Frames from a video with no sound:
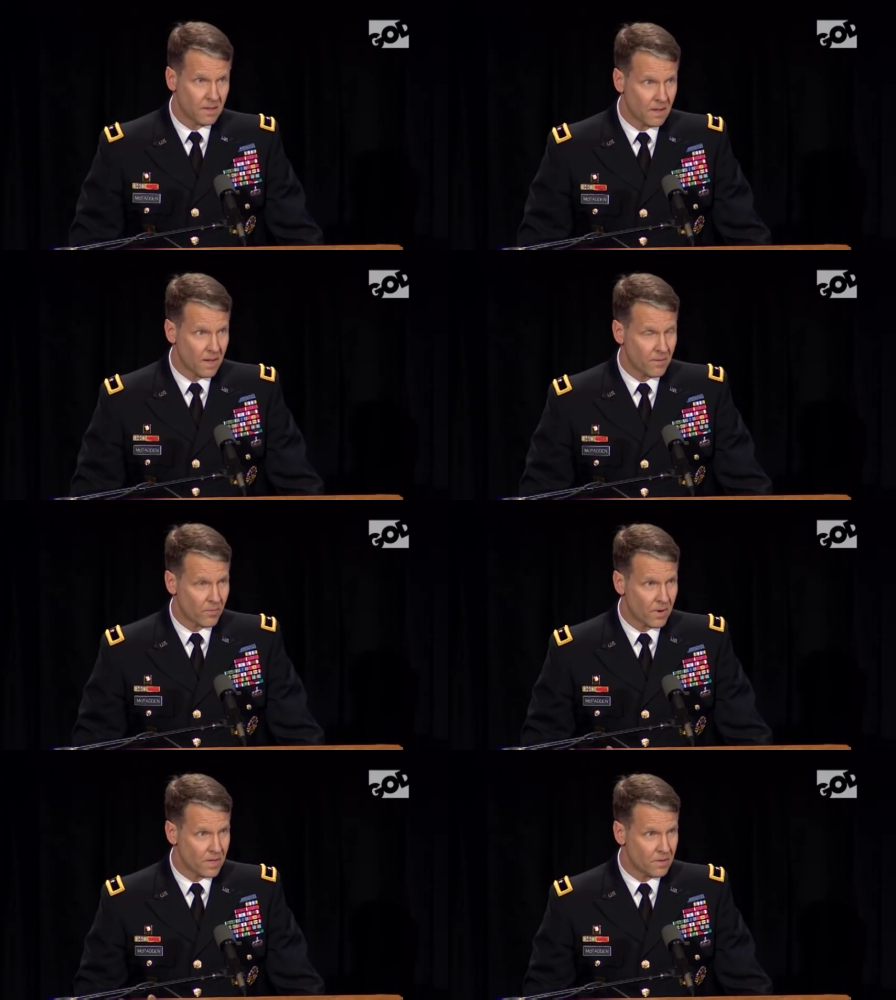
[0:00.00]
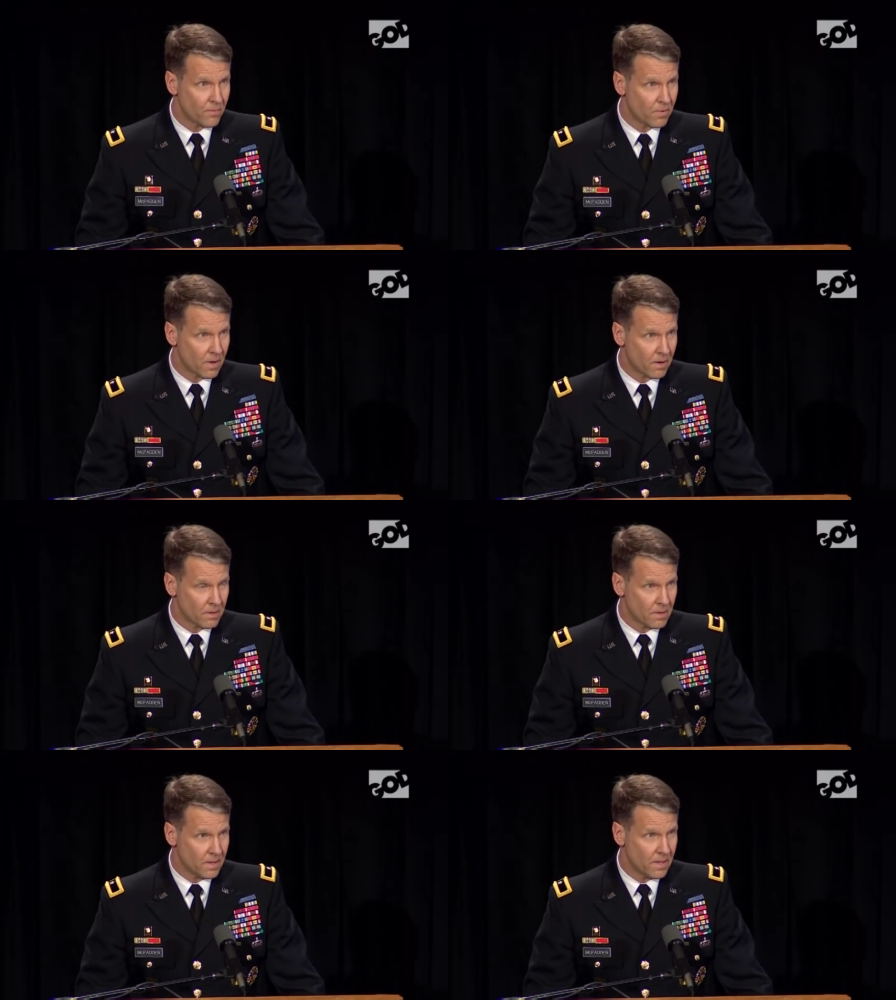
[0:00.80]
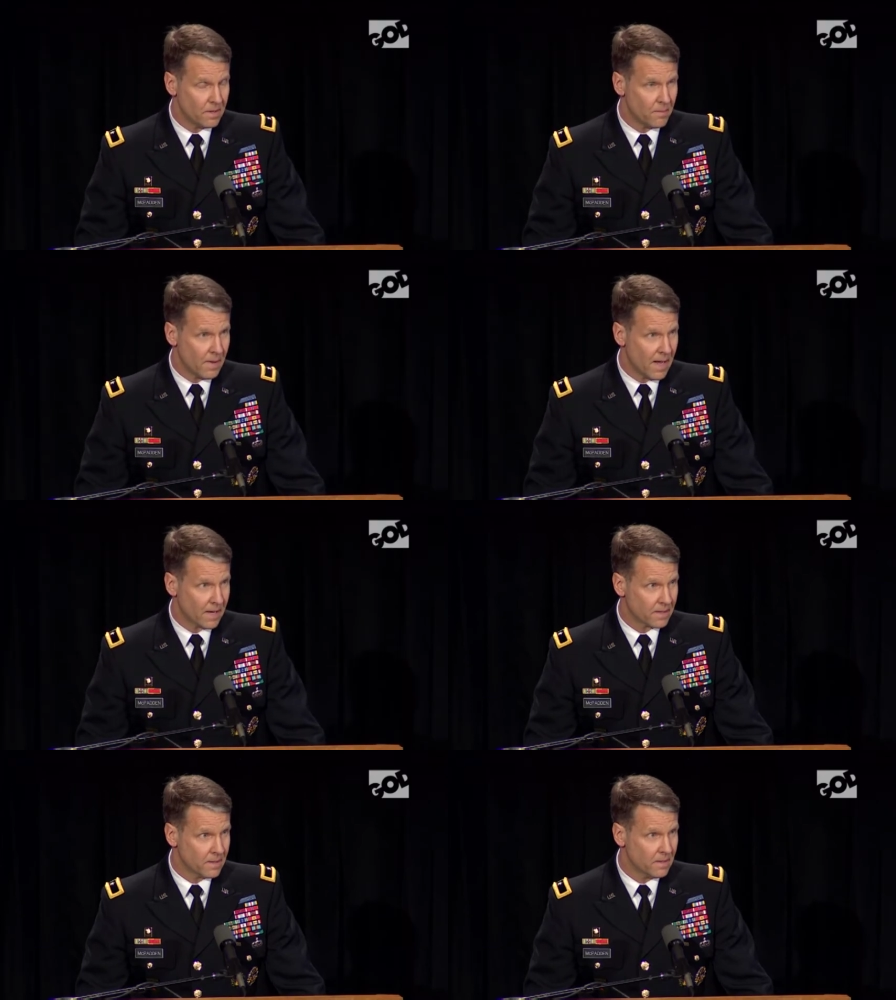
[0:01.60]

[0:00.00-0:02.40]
I prayed the prayer in the back